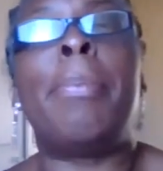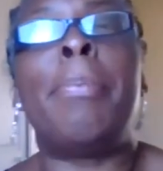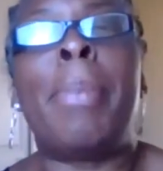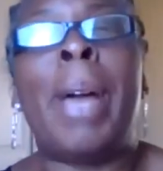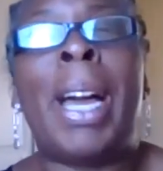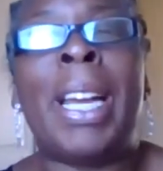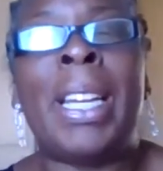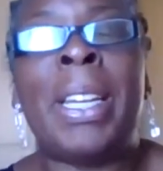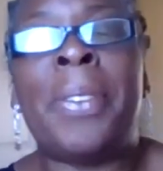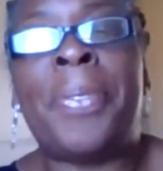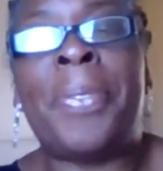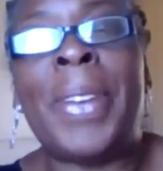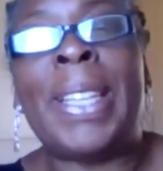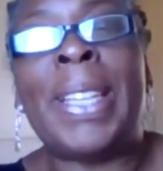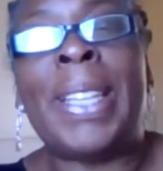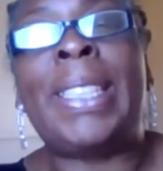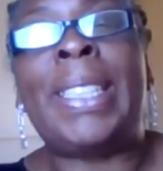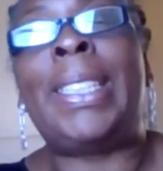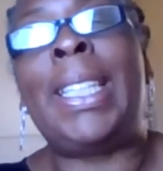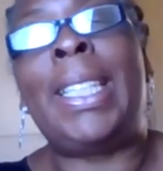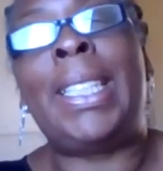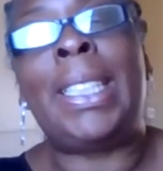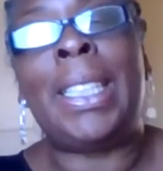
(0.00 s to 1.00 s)
It
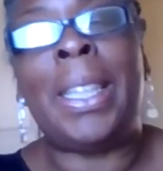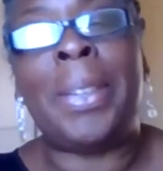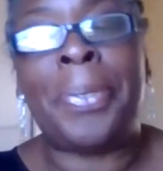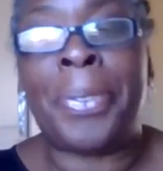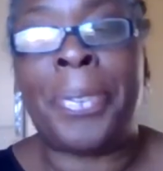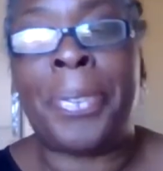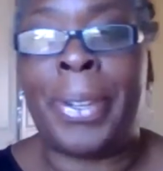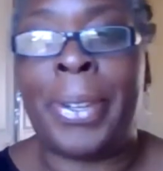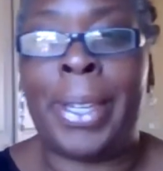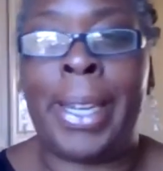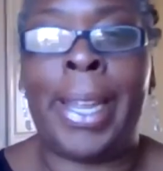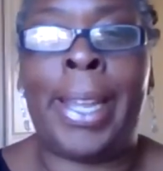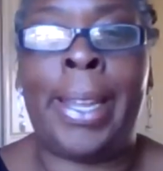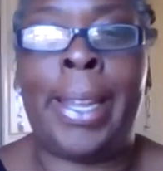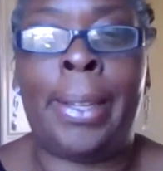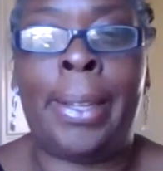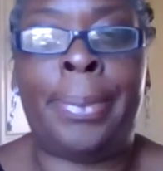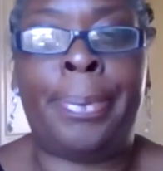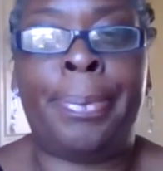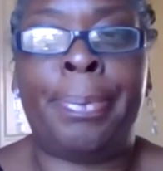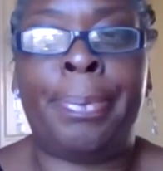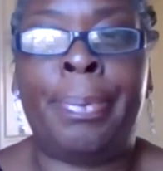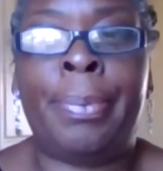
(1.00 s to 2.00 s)
manifested
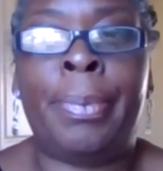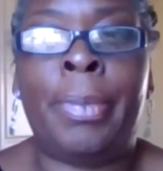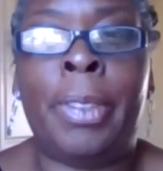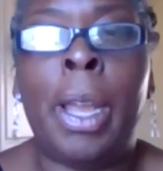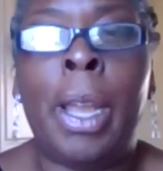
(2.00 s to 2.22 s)
differently